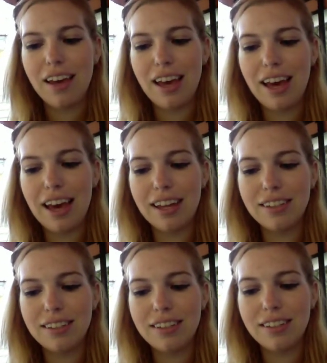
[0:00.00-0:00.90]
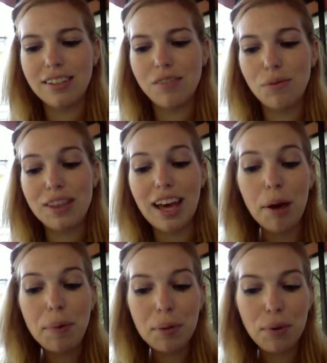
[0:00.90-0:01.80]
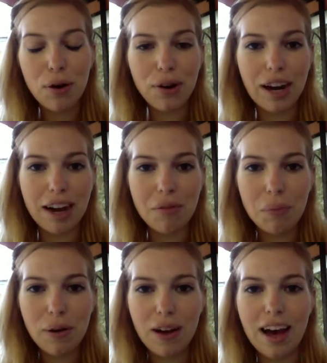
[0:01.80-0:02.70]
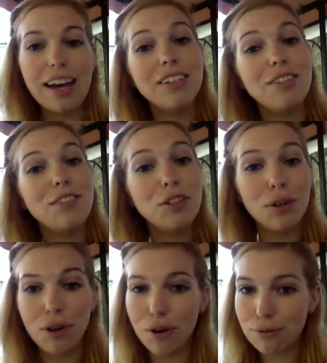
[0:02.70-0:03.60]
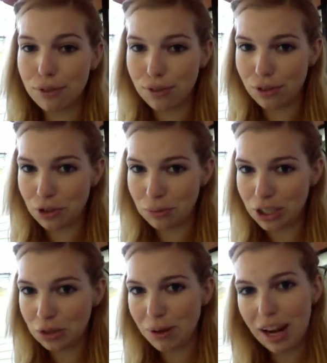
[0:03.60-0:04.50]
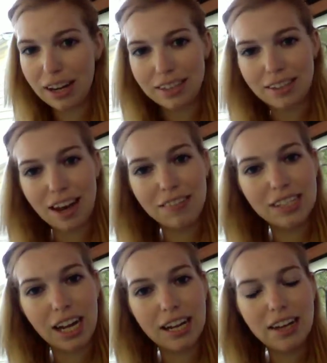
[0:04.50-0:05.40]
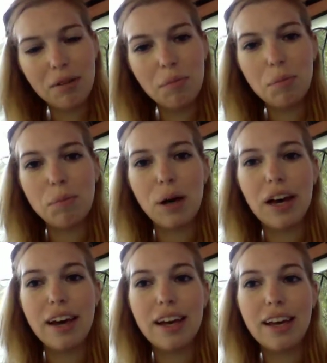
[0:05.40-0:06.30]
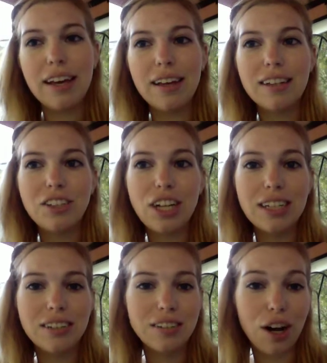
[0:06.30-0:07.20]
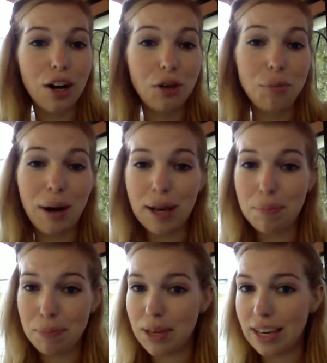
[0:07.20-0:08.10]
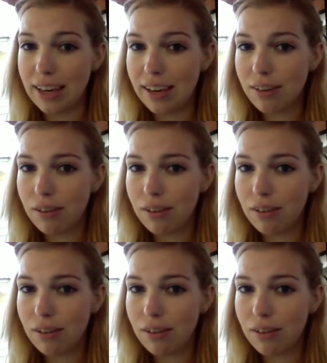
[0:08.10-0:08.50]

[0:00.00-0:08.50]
And with the EPIC program, I don't know too much about it because I haven't done it, but chances are you might be